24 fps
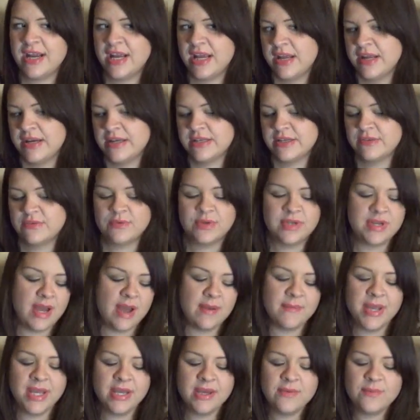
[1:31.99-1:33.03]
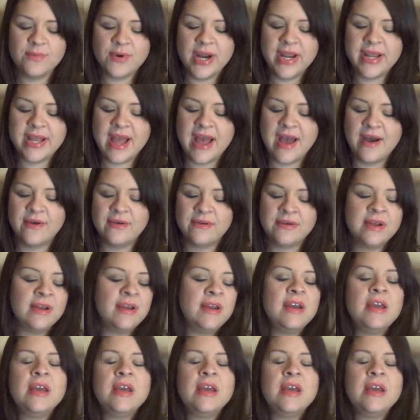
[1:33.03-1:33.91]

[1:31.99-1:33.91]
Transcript: It will not make you break out.